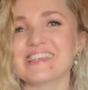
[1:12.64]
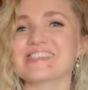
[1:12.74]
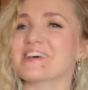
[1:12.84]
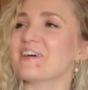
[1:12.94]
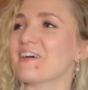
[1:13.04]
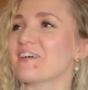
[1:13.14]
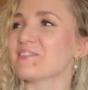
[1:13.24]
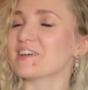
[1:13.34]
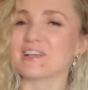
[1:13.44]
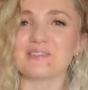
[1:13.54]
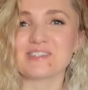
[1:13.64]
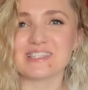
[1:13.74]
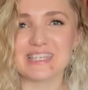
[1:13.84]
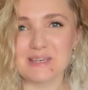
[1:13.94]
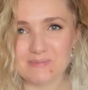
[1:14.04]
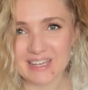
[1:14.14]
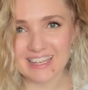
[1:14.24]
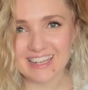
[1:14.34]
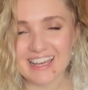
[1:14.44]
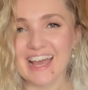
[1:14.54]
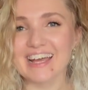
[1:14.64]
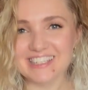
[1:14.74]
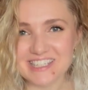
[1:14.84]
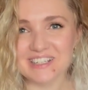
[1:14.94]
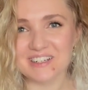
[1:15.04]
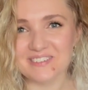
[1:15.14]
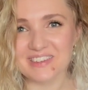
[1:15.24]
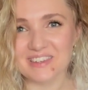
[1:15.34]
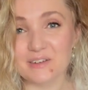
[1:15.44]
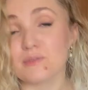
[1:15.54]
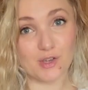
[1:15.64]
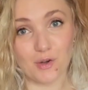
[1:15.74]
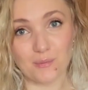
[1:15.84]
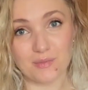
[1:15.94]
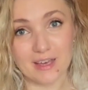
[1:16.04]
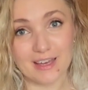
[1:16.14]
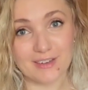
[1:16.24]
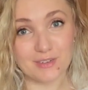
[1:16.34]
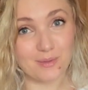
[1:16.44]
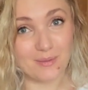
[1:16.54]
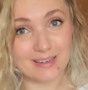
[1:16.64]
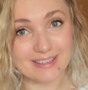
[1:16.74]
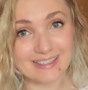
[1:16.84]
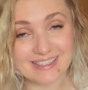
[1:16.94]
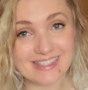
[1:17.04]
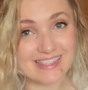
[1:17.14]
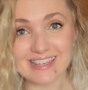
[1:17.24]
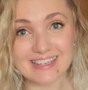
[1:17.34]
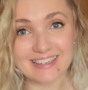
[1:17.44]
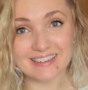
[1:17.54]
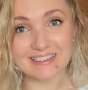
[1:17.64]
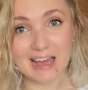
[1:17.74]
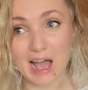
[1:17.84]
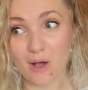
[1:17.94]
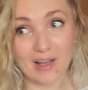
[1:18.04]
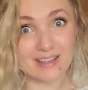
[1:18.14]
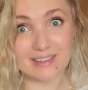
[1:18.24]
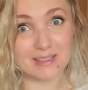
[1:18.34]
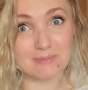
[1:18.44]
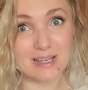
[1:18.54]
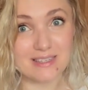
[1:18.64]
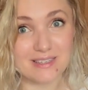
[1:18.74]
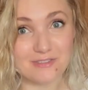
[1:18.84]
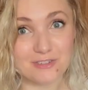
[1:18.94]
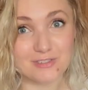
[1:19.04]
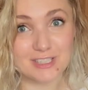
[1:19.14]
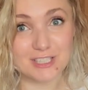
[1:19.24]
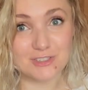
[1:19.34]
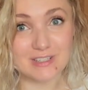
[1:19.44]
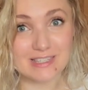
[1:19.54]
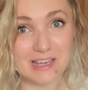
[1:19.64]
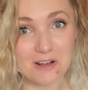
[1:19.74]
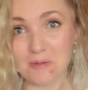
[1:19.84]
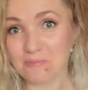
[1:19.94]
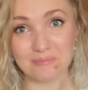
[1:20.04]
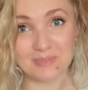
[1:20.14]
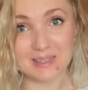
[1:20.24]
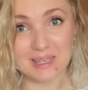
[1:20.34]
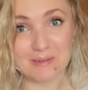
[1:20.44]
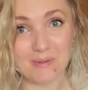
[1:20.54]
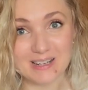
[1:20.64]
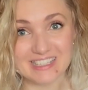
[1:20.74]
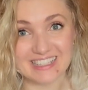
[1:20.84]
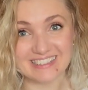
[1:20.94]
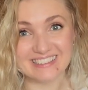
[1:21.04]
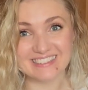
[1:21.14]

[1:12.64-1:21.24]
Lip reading: So I figured I would just keep it and share it with you. So if you want to see how I clean my stuff for vintage resale, keep watching.